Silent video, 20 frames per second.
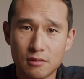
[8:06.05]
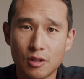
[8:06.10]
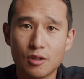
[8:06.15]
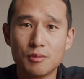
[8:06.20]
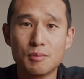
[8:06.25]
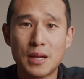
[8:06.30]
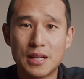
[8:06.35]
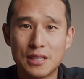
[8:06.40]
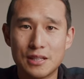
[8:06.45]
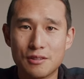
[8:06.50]

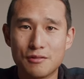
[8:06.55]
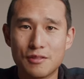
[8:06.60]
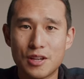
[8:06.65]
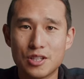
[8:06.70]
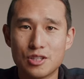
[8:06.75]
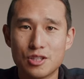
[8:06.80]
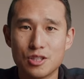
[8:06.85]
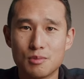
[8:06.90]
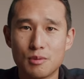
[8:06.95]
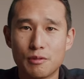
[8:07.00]
on many
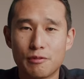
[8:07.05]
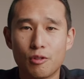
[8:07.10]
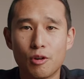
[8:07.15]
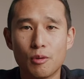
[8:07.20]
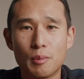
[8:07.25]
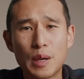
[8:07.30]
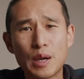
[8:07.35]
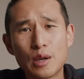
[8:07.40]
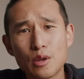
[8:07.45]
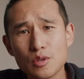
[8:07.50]
adventures
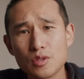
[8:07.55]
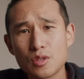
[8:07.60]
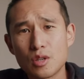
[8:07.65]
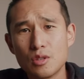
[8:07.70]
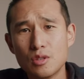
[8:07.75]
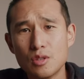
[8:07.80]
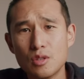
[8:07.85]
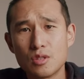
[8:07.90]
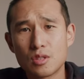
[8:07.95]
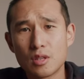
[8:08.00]
before, but I also
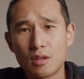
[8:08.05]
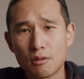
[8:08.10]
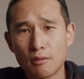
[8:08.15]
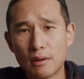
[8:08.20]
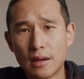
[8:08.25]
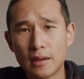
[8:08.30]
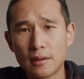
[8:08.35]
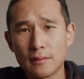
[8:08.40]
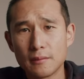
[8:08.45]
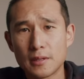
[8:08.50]
use it
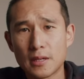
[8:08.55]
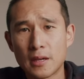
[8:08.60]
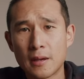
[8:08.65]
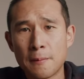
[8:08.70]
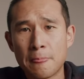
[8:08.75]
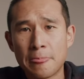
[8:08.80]
around,